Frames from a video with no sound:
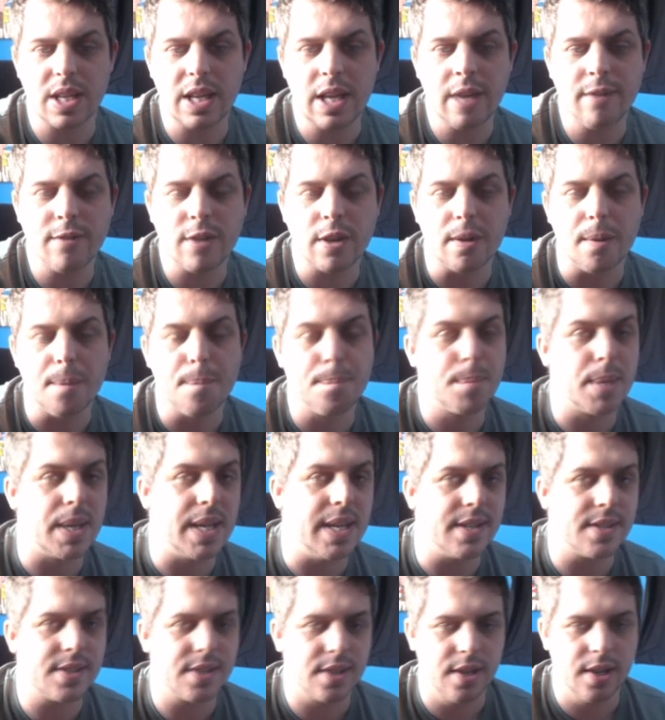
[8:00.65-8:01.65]
even
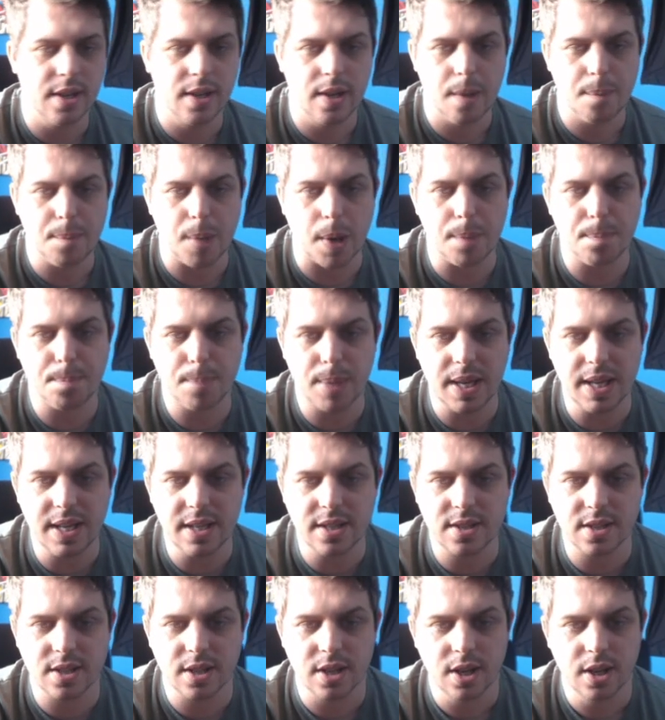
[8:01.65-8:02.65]
piece by
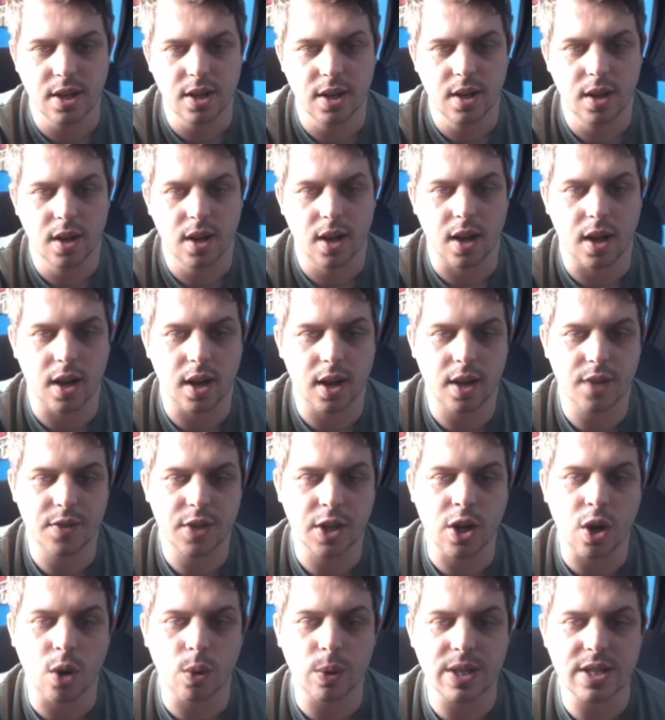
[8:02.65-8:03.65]
piece.
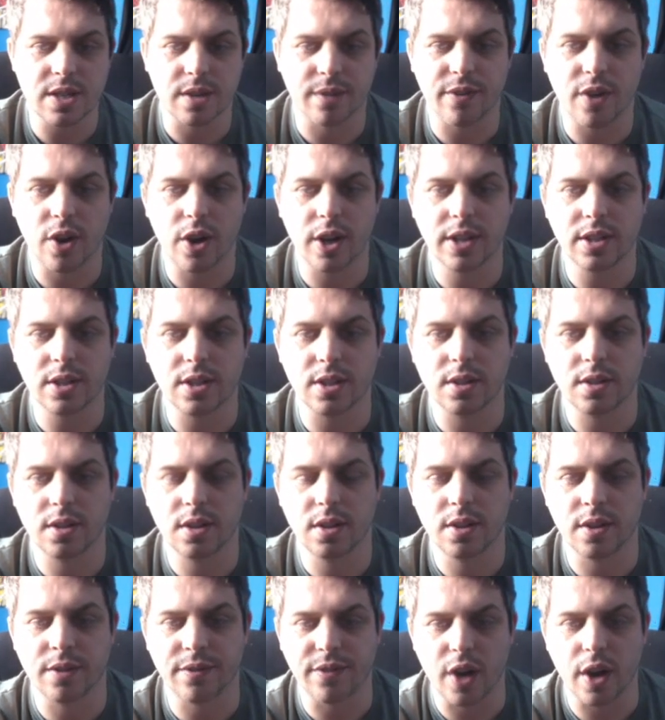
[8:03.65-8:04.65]
The goal is to find
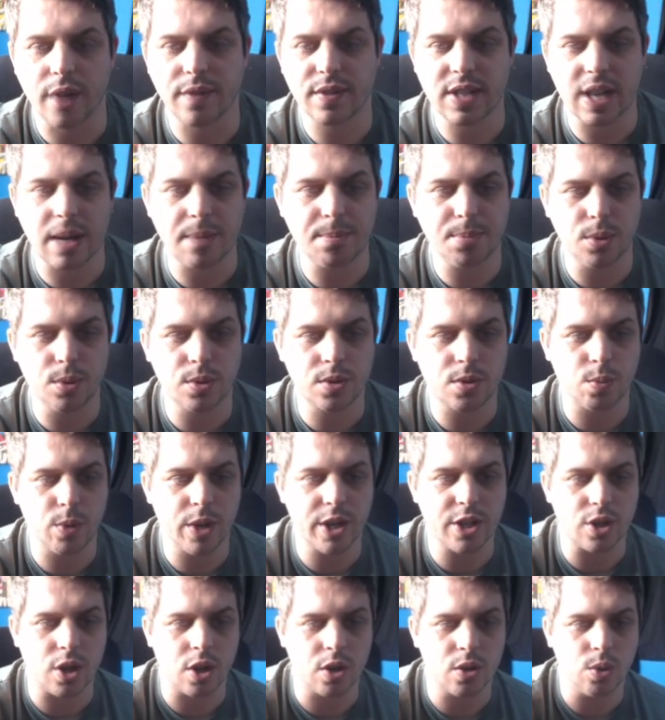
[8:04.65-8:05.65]
the 5 samples,
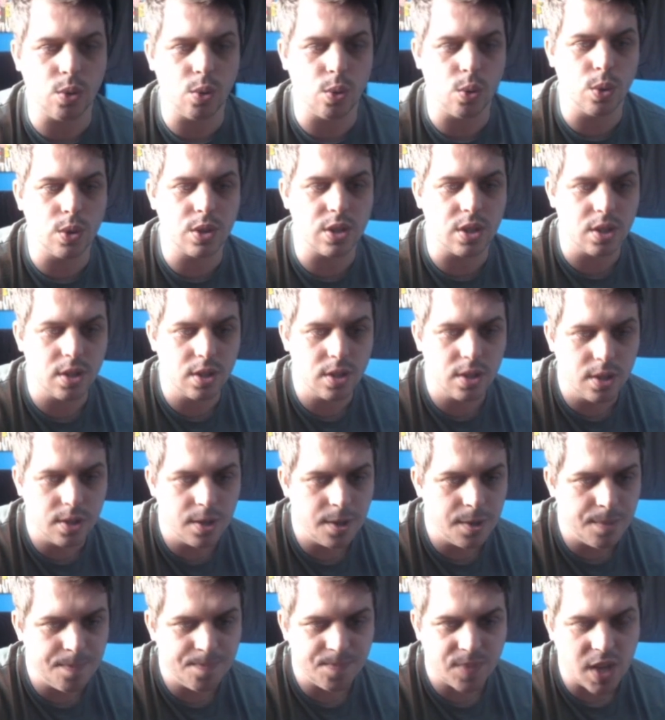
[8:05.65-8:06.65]
which are called,
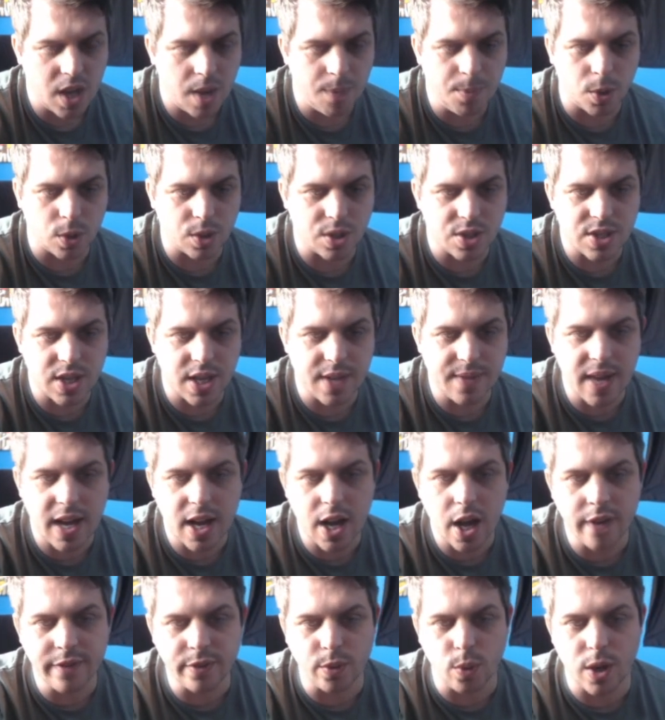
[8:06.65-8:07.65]
I'm not going to say
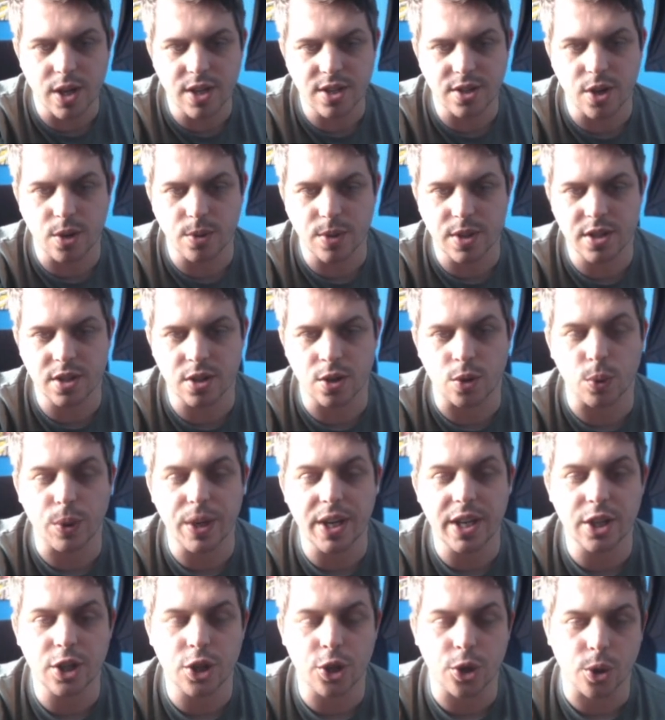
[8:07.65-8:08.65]
that, otherwise known as
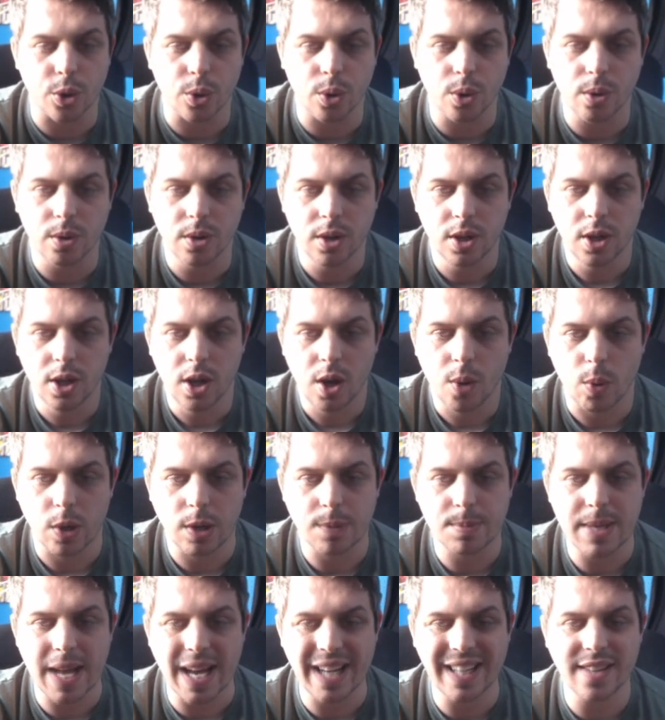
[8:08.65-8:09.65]
Green Cure. While
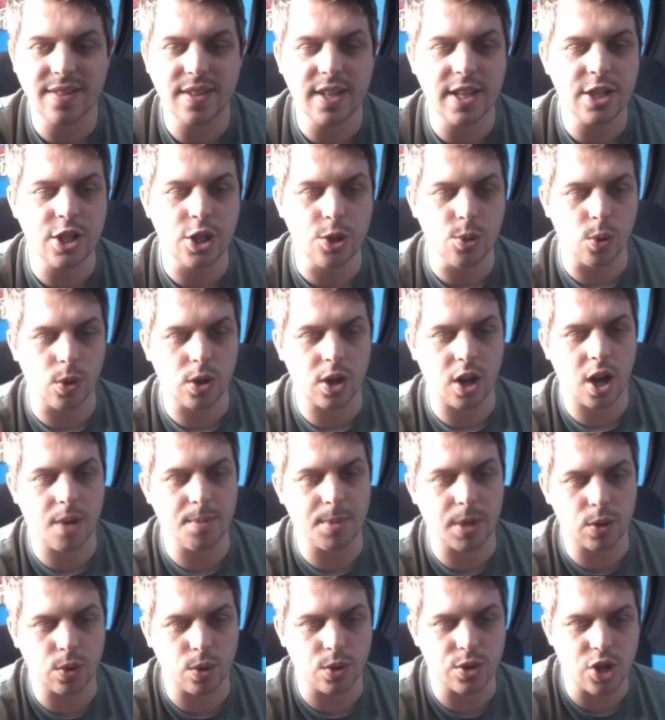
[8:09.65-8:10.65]
obtaining these, you will
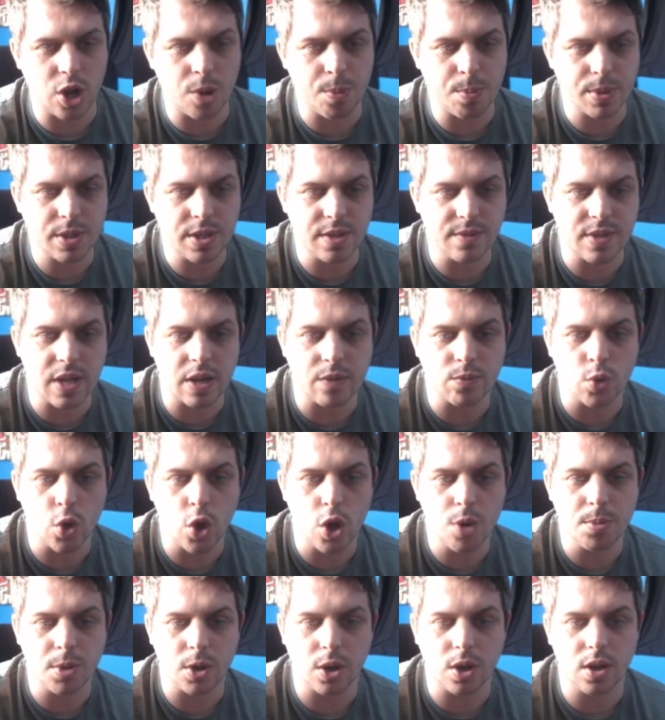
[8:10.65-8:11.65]
come across operatives that
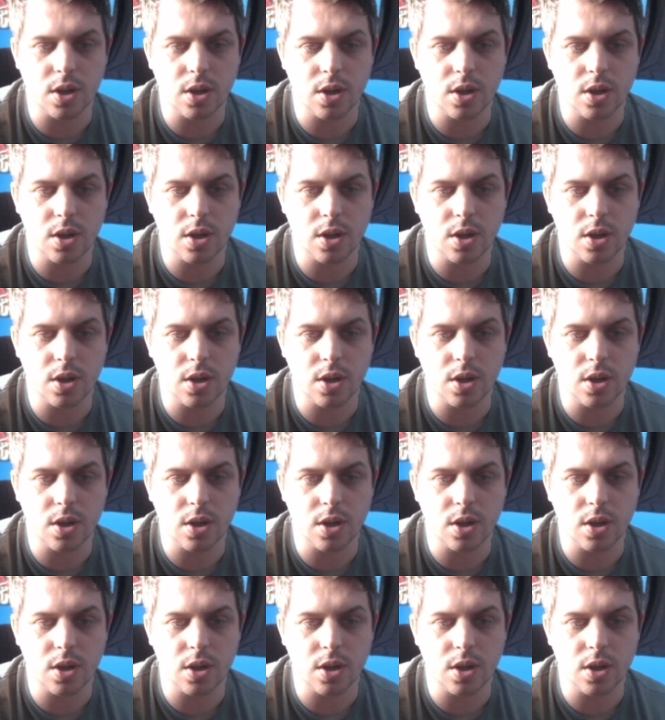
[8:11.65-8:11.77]
roam